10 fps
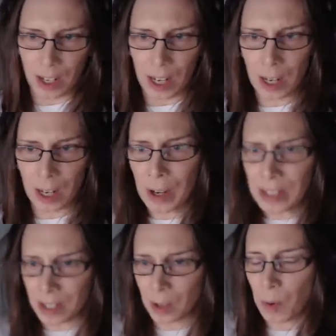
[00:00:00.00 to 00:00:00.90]
He
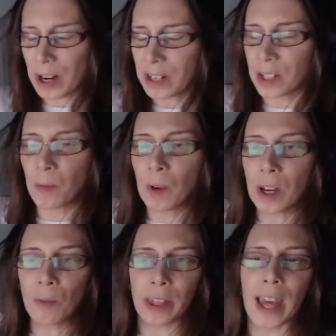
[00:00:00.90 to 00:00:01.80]
wants us to watch
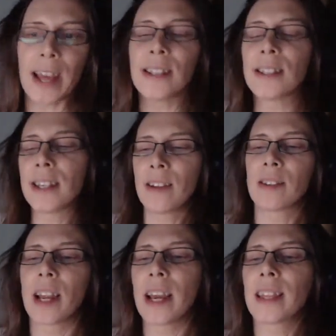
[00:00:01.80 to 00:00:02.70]
someone. Well, that
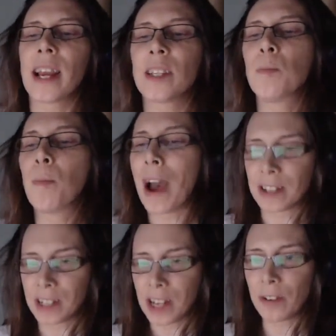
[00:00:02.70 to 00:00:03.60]
sounds like that's my
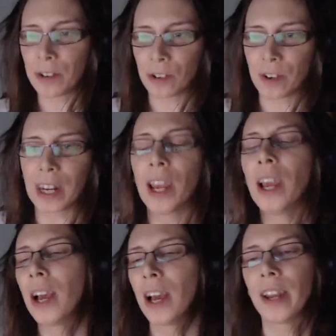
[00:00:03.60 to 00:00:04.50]
territory.
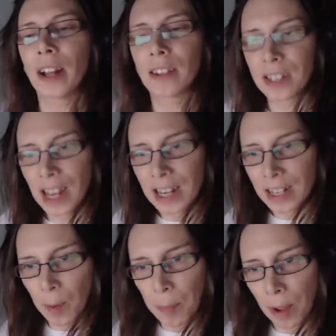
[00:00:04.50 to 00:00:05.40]
And I'll stand
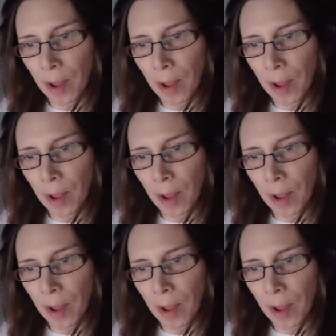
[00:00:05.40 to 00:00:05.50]
up,